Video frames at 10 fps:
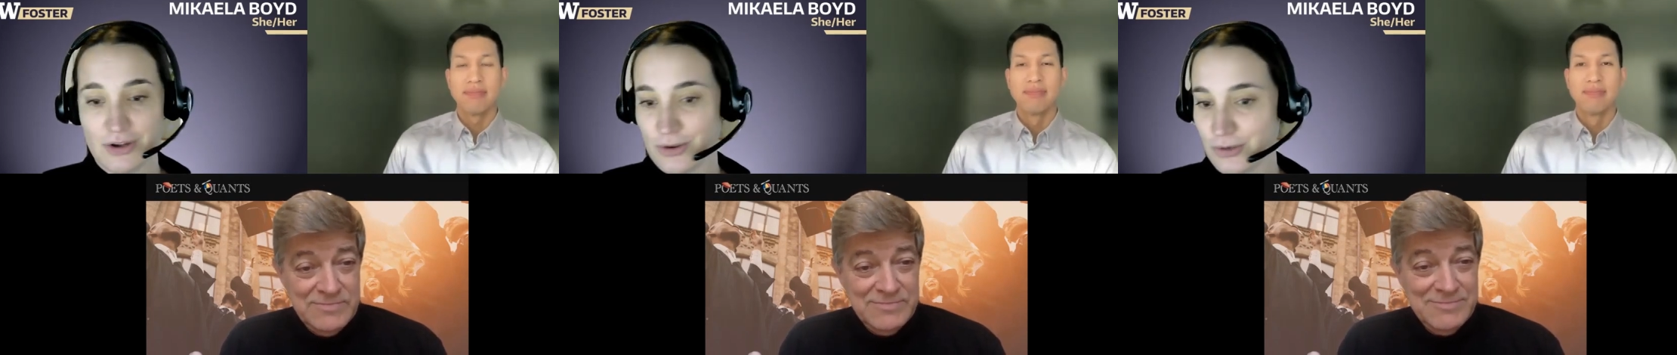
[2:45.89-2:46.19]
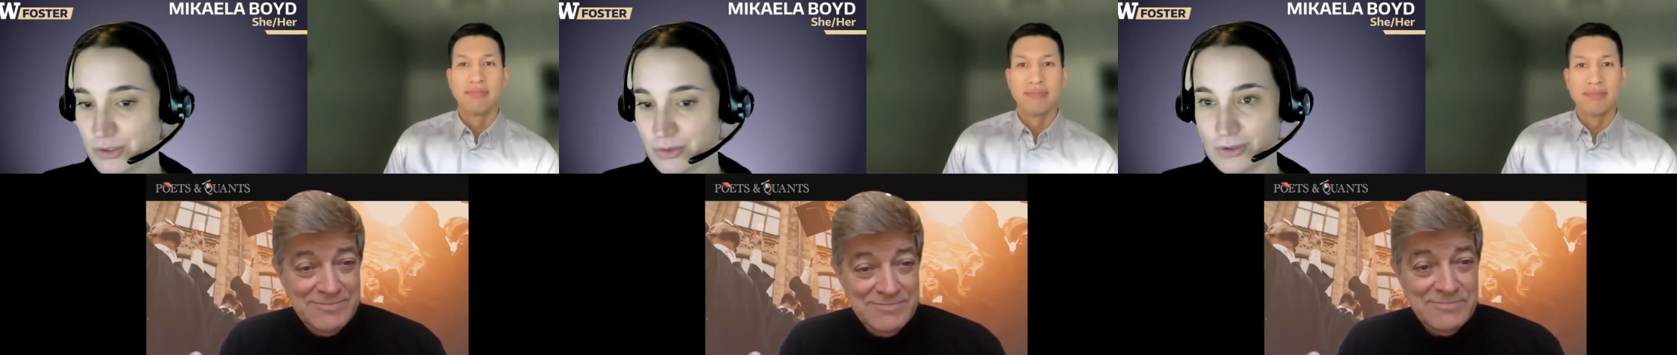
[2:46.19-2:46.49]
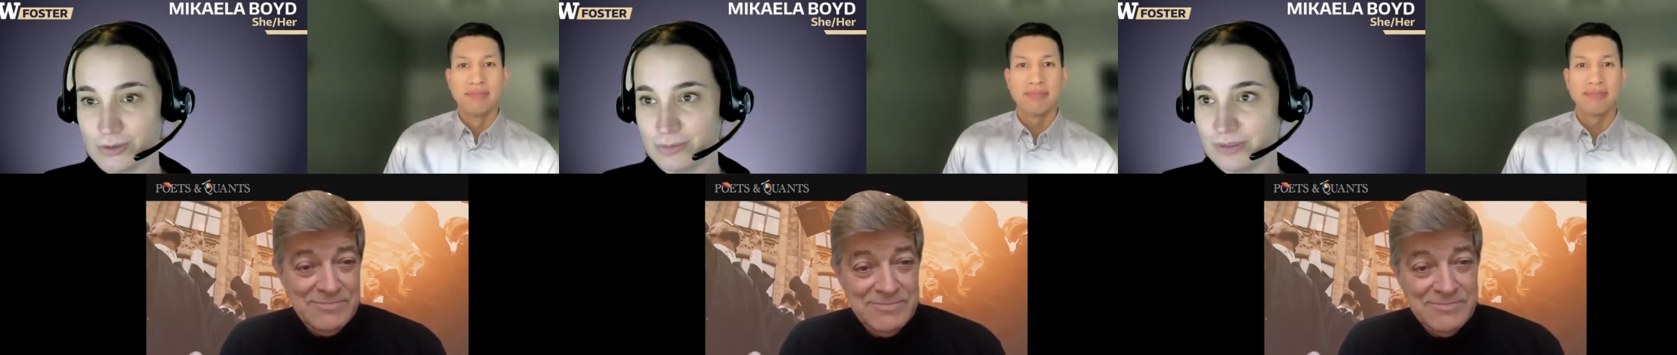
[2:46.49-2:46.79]

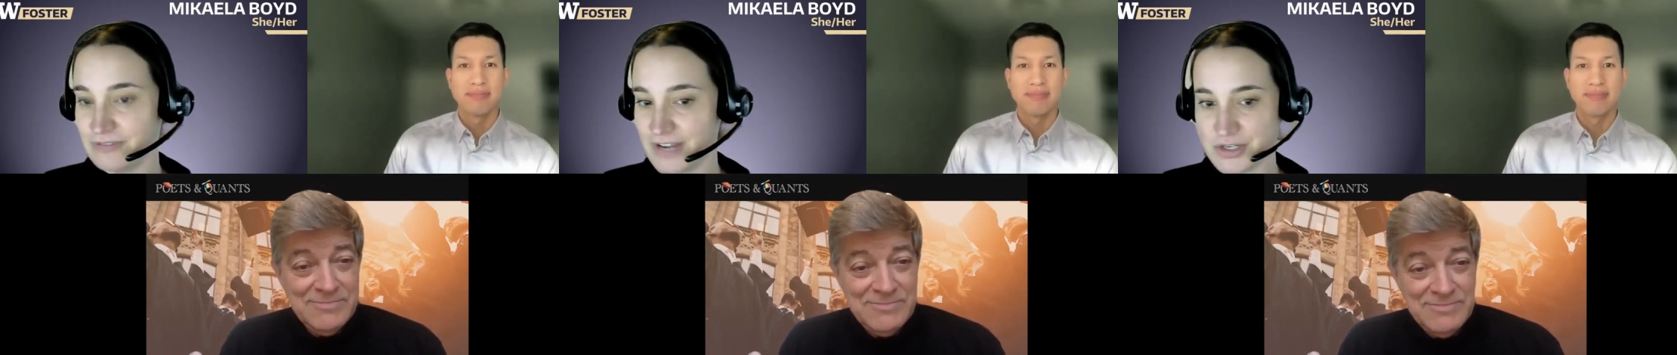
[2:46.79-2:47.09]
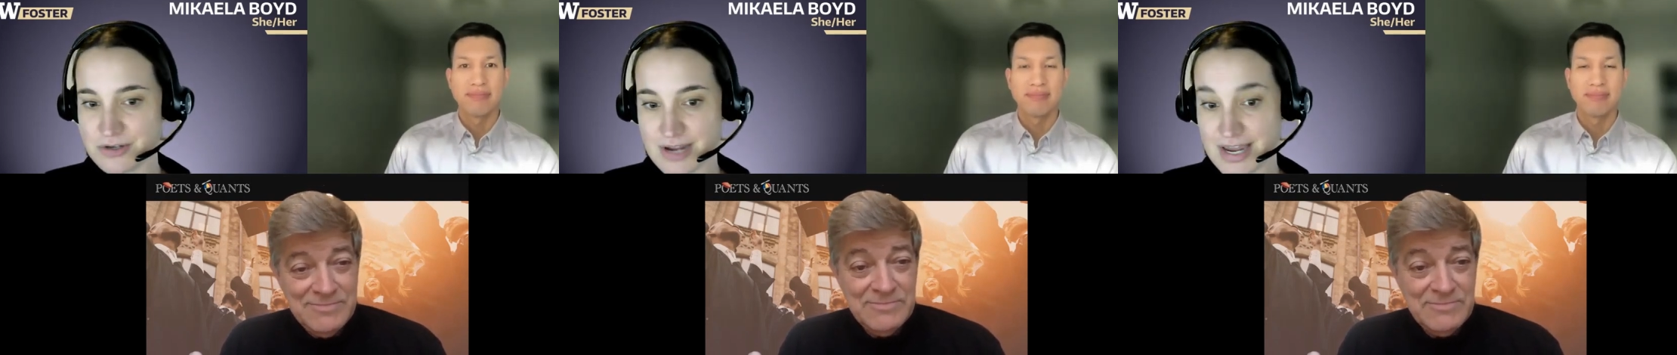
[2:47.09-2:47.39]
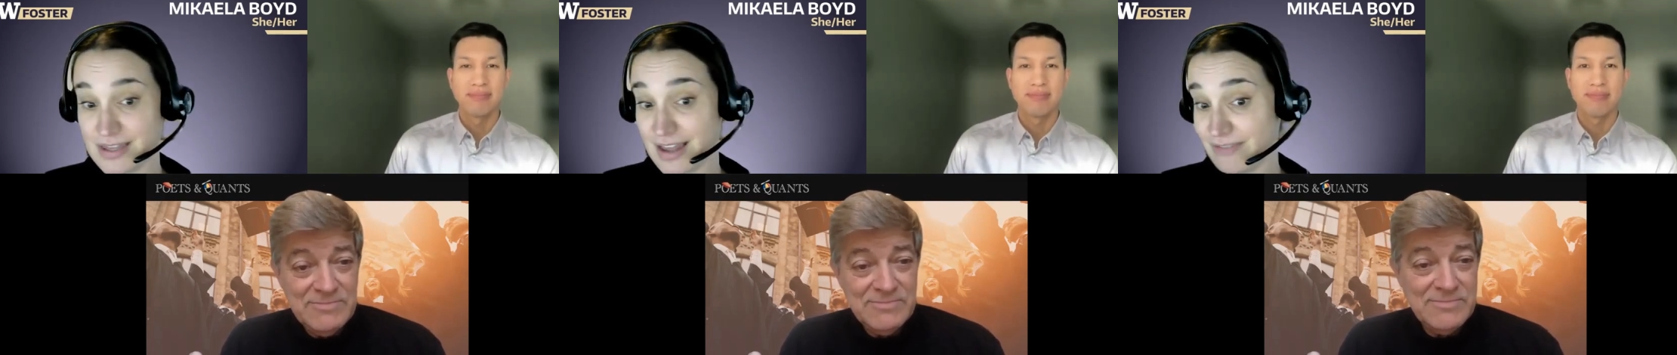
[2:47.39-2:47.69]
Speaker 1: cultural, professional,
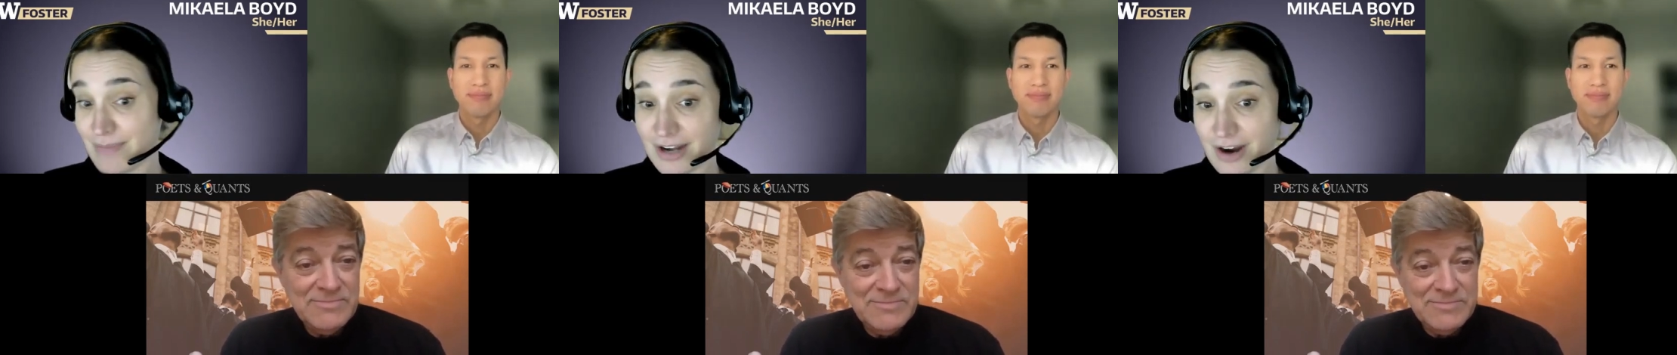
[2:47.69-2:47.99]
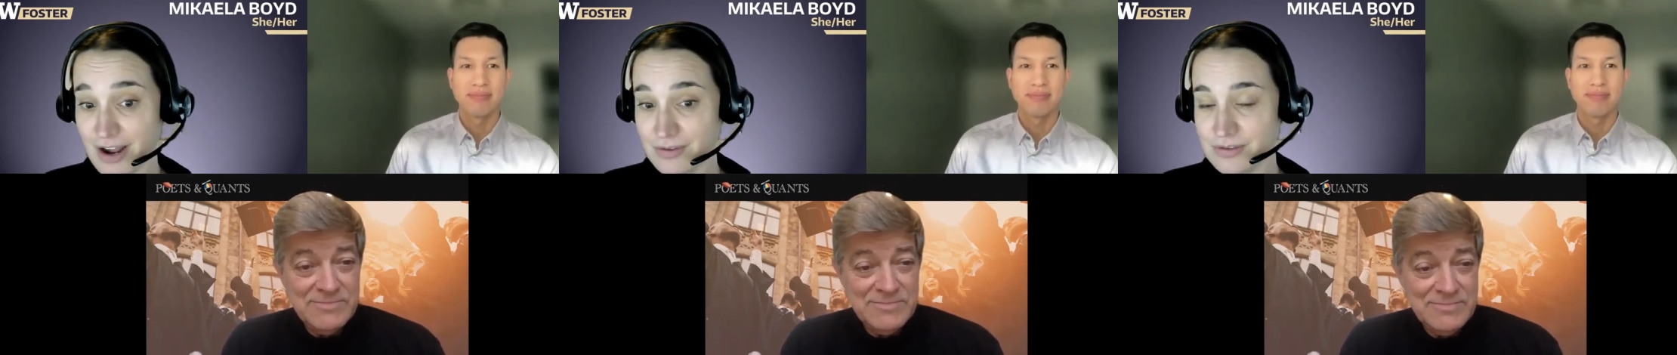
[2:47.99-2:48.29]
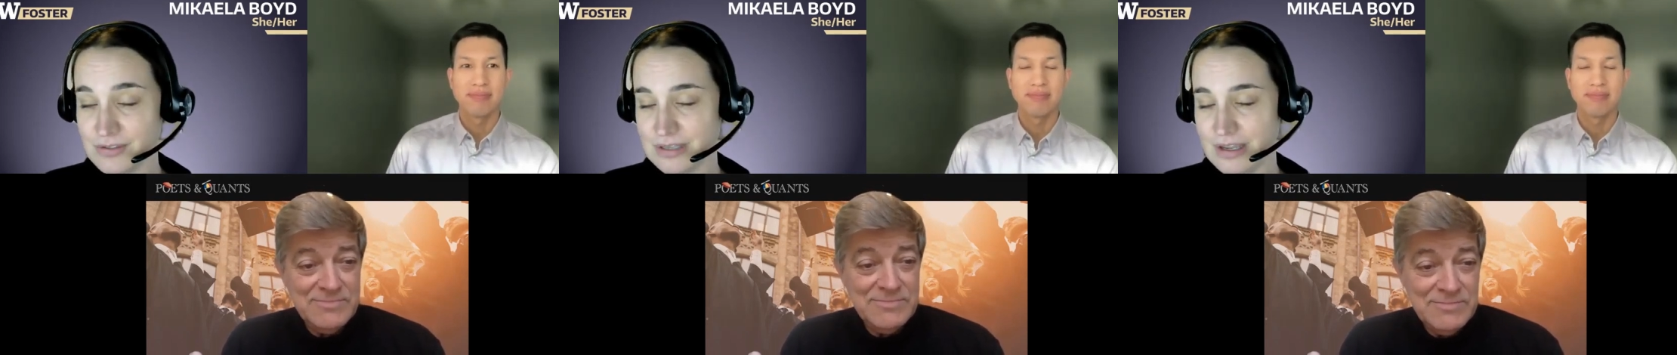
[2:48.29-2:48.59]
and life
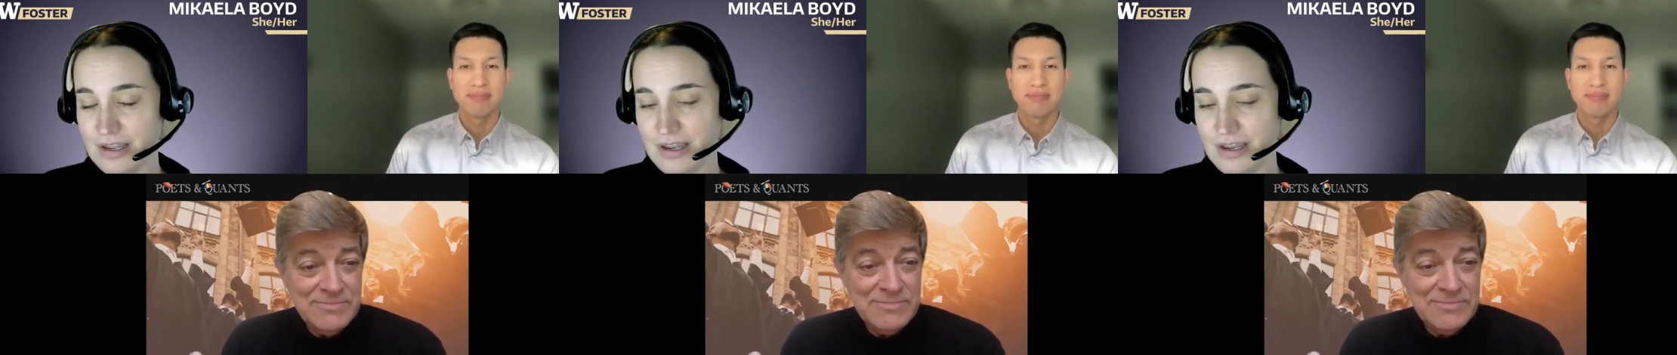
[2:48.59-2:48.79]
backgrounds